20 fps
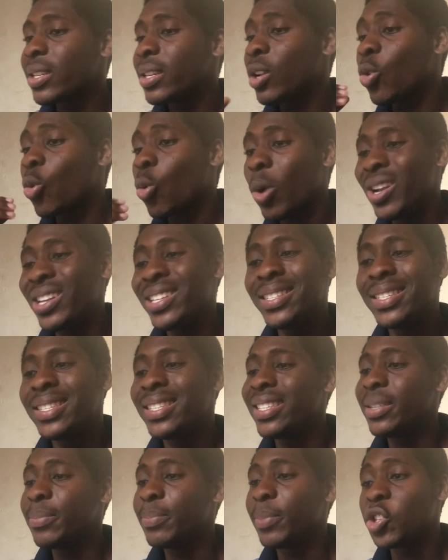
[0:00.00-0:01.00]

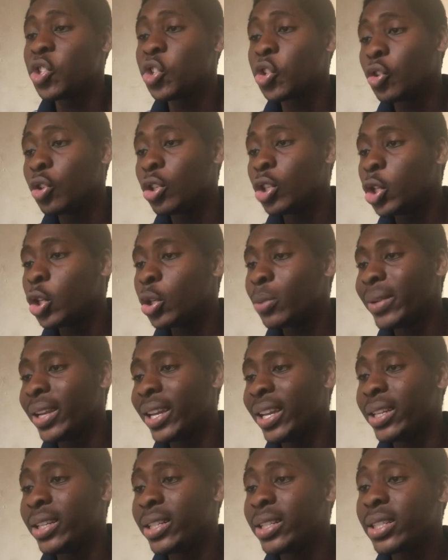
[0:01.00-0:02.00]
quality petroleum
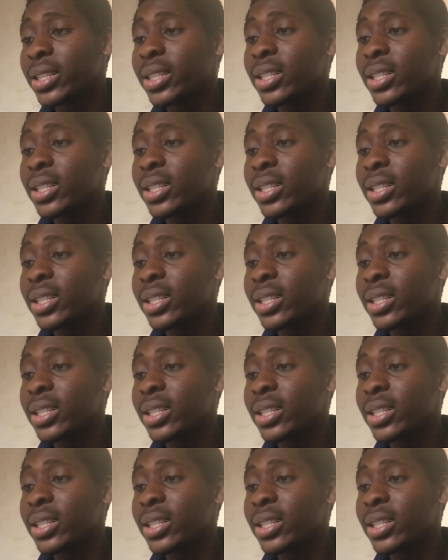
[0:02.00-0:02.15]
and